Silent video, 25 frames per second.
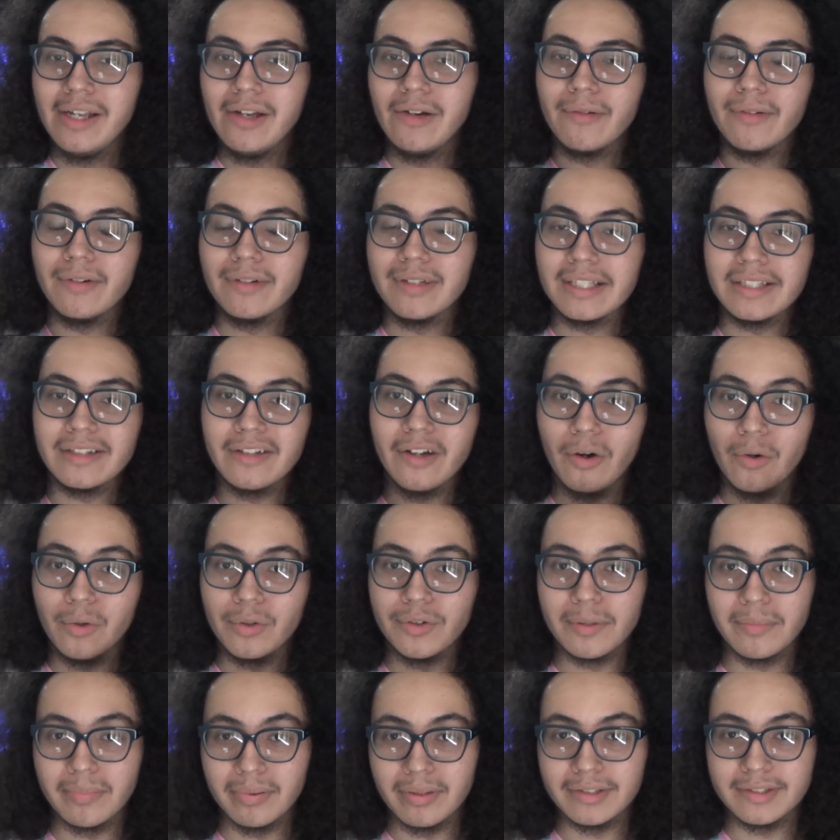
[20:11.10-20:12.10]
one of like the
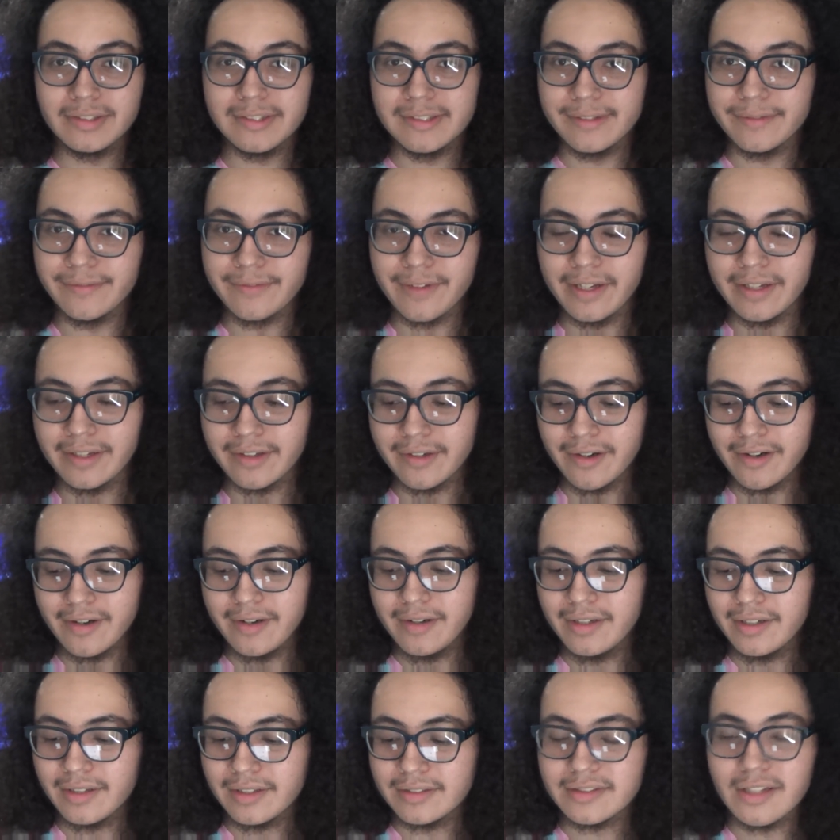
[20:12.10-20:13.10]
older plushies of Gengar,
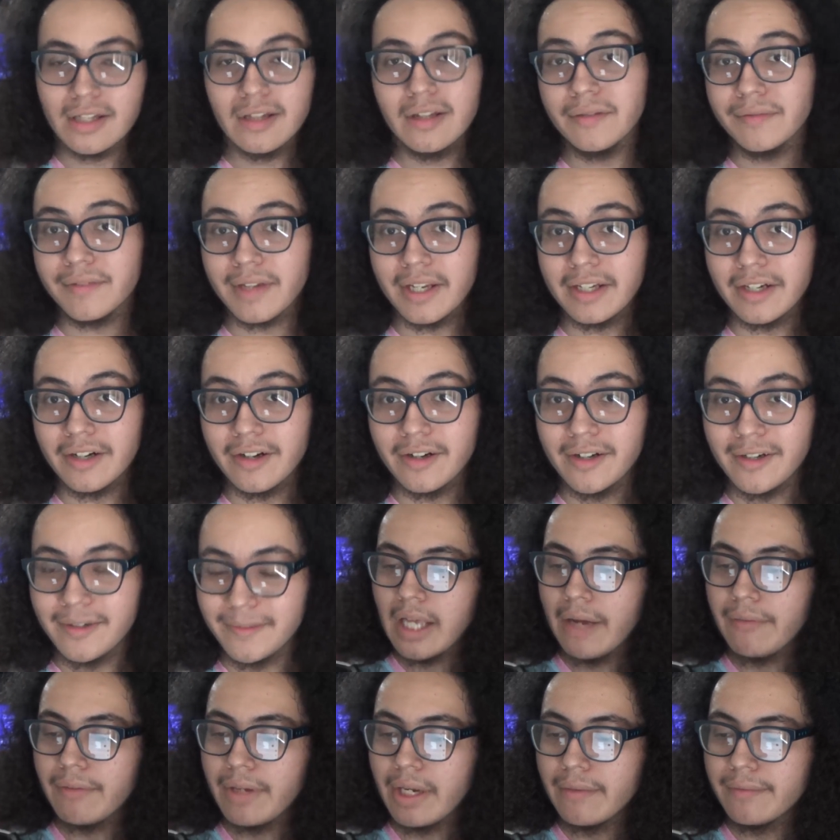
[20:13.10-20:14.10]
because I love Gengar.
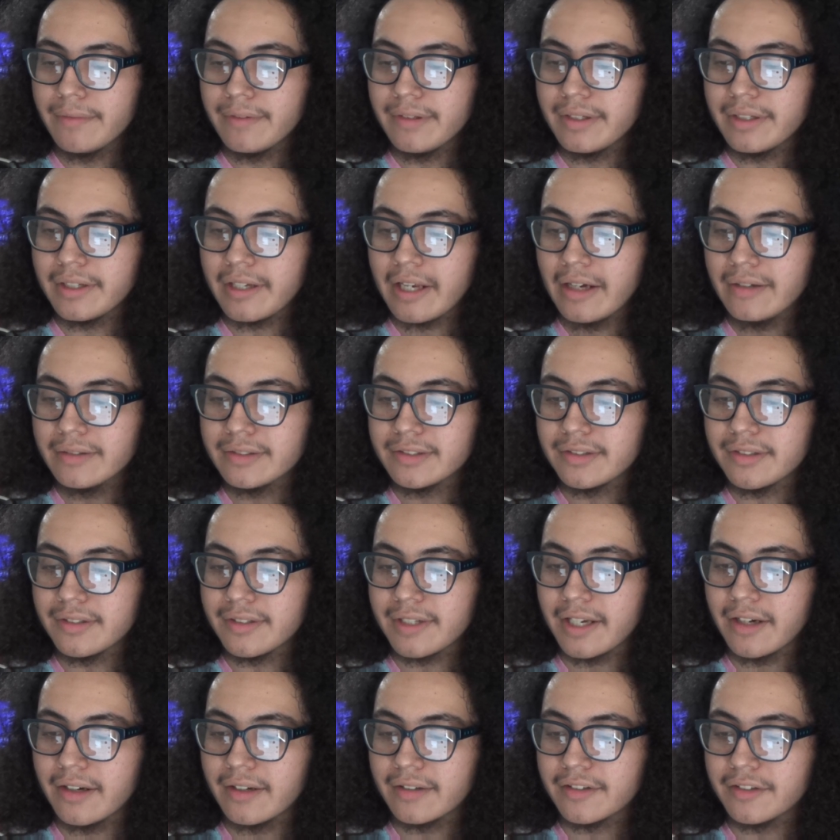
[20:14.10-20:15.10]
Have you ever encountered a
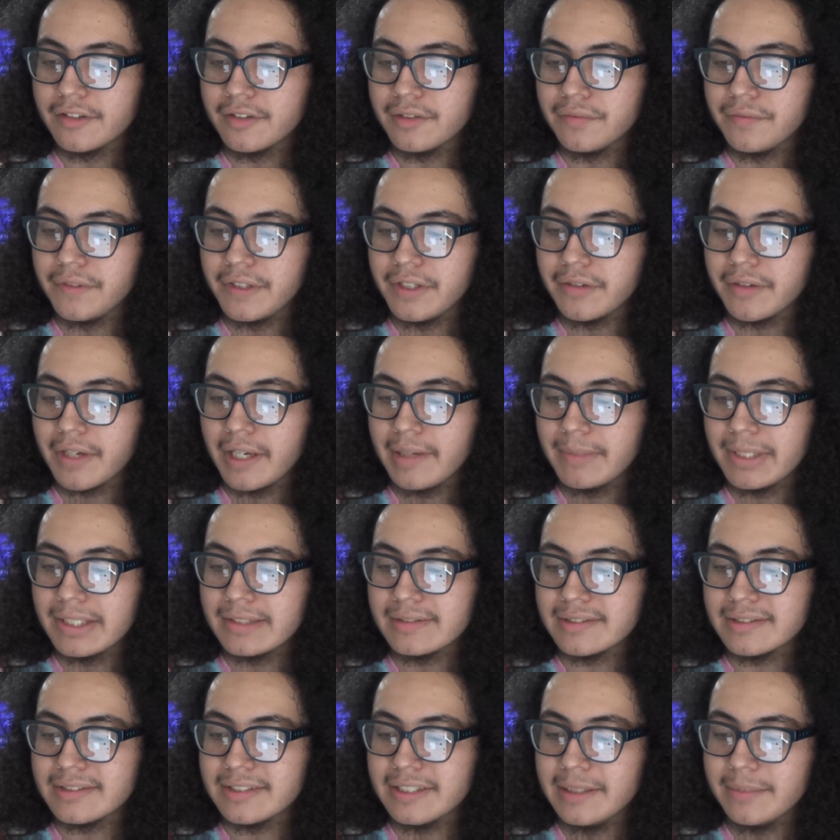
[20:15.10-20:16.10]
character in a video game that
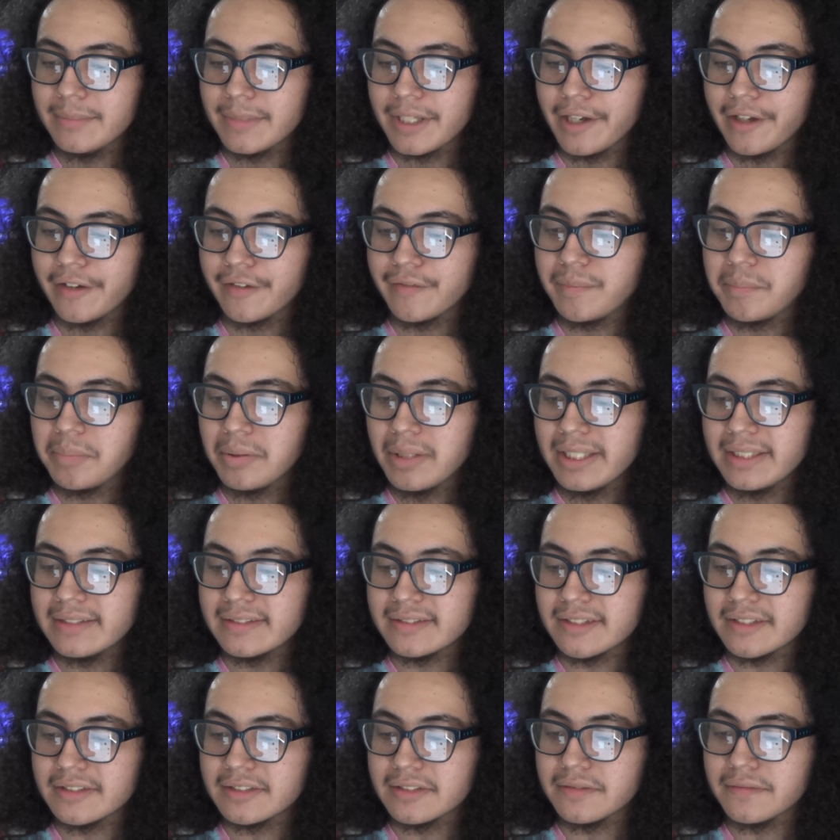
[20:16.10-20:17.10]
seemed out of place,
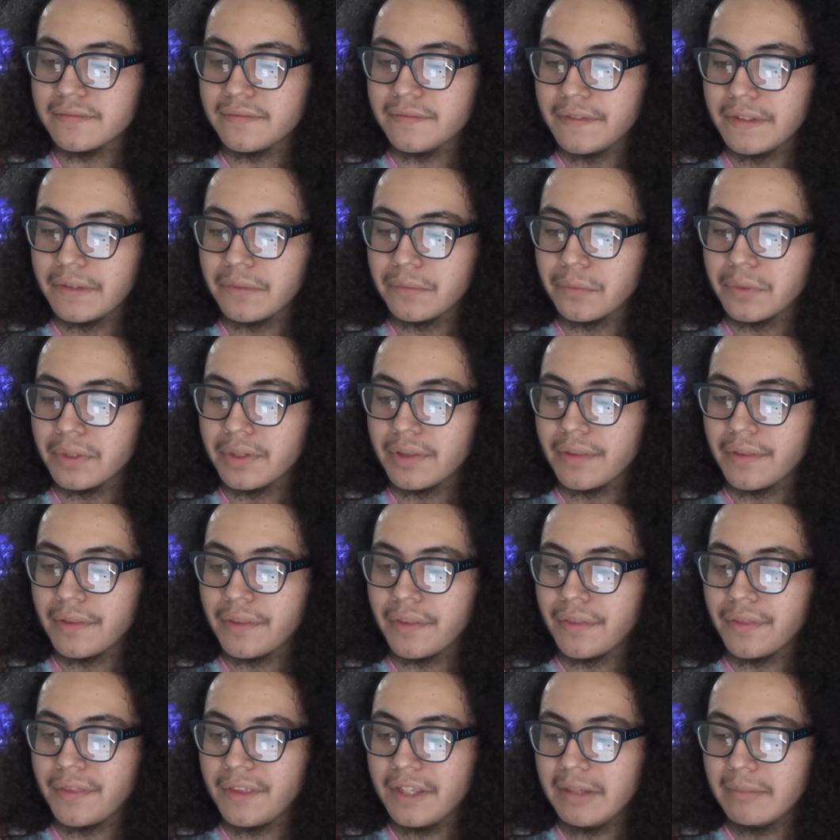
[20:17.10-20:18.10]
doesn't fit with the
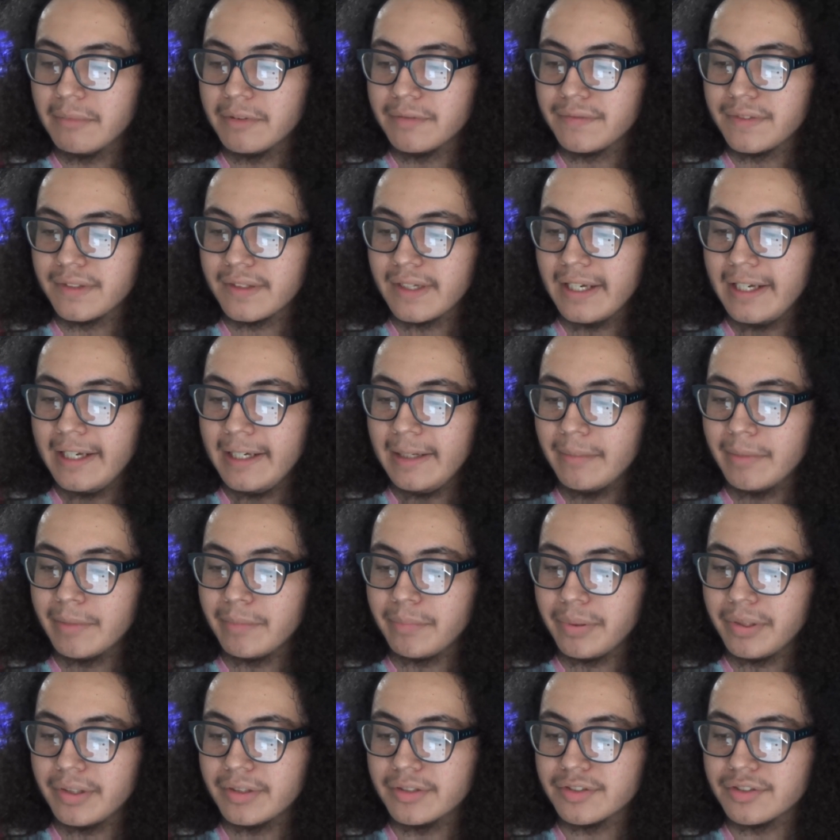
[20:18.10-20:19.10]
theme of the game,
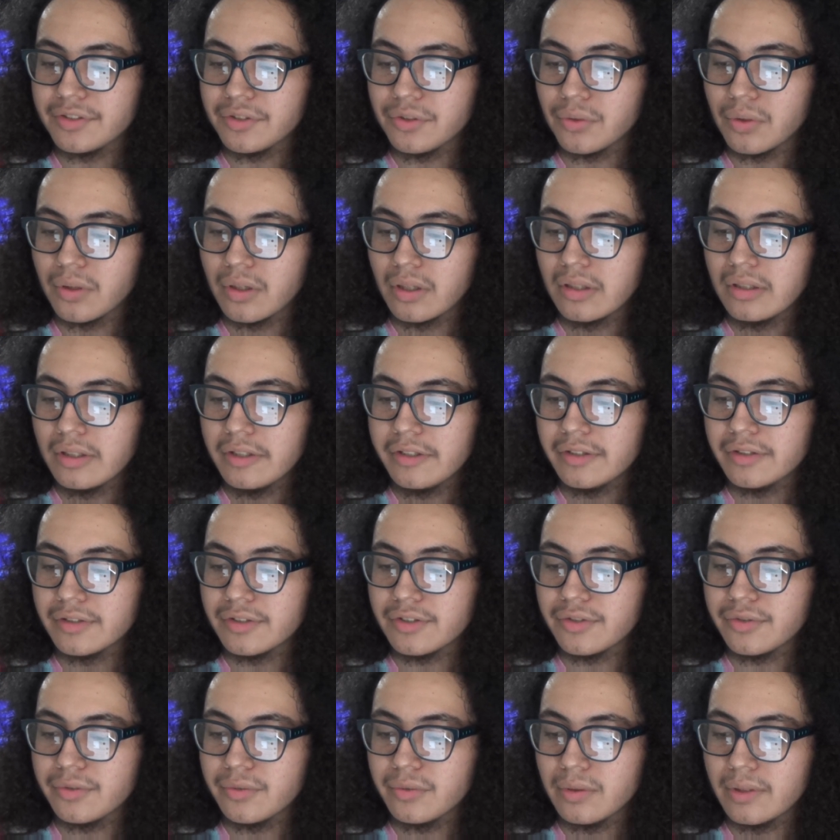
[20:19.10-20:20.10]
appears too early or
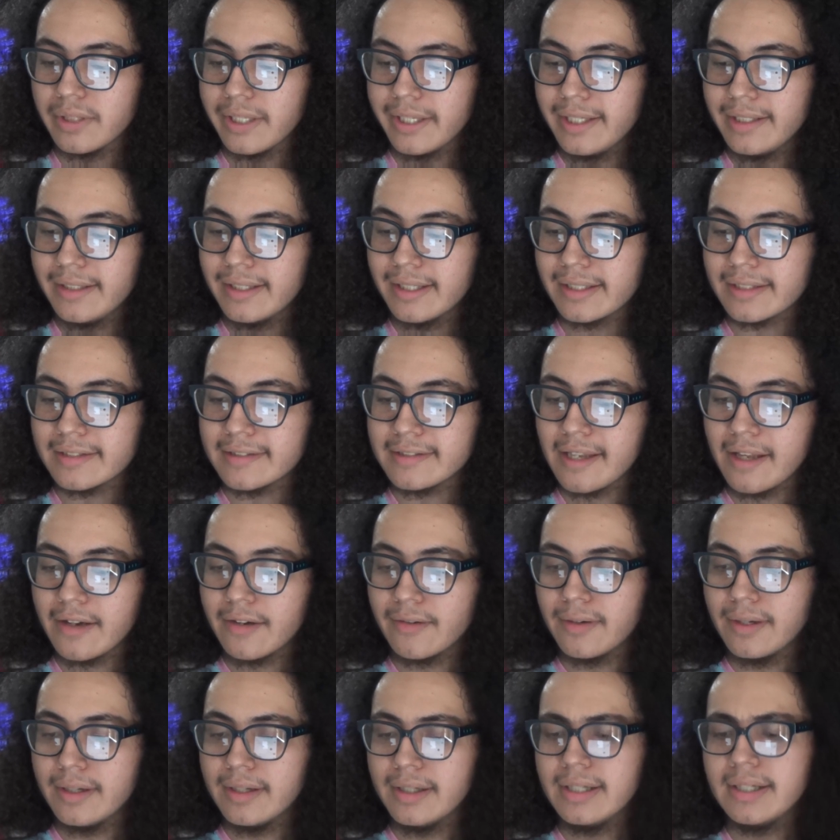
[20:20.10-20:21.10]
too late,
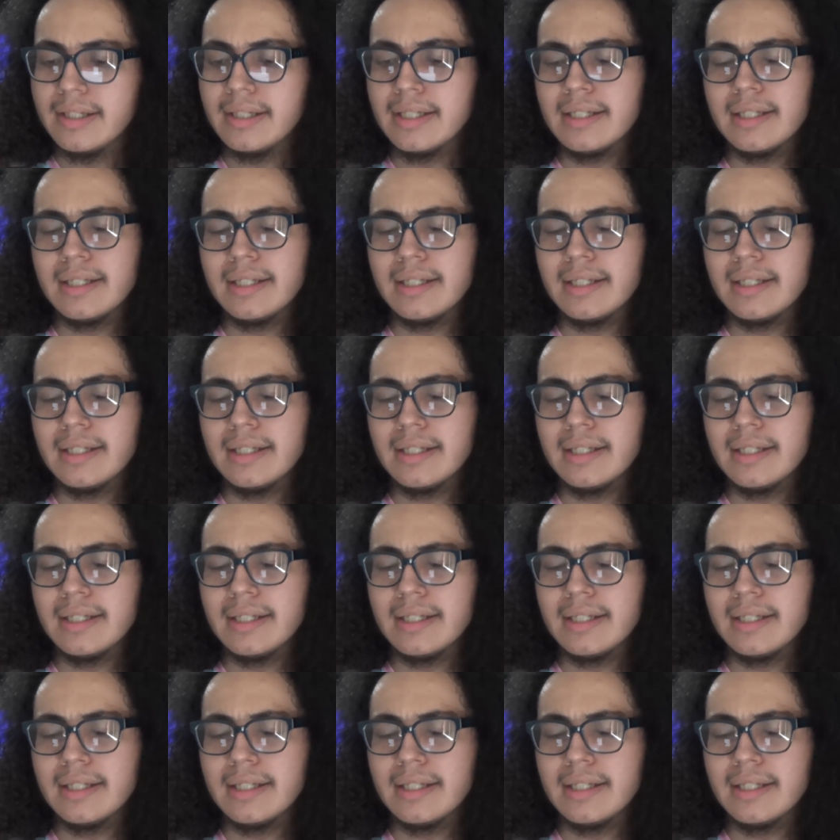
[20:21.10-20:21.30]
etc.?